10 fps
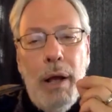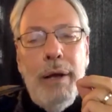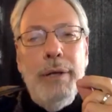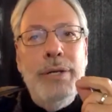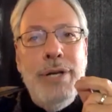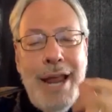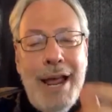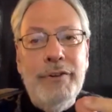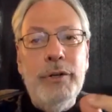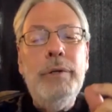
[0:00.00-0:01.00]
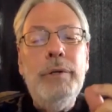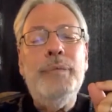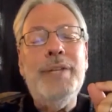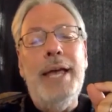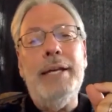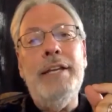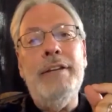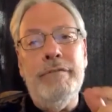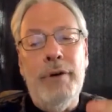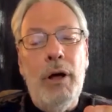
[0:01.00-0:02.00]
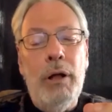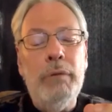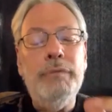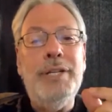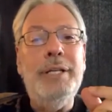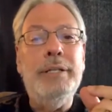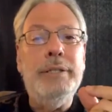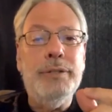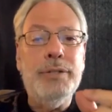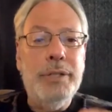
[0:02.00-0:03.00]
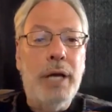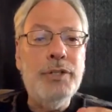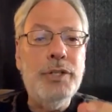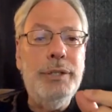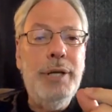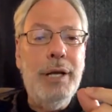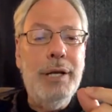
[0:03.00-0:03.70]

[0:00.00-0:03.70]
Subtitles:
never get involved in a discussion